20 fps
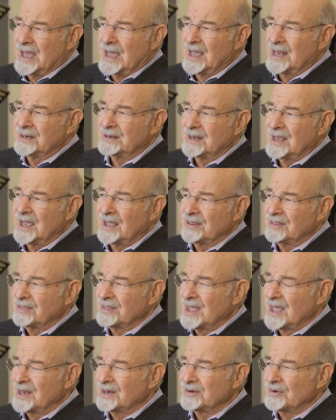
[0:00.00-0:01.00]

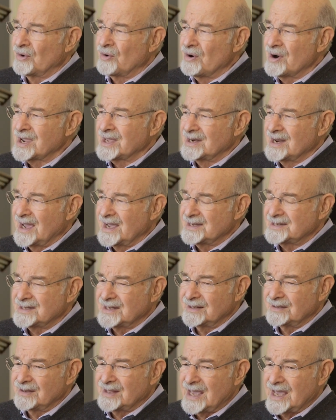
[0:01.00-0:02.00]
And
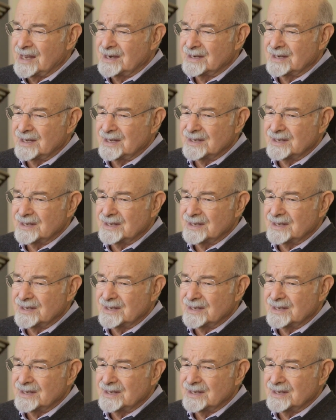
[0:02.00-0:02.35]
organizing that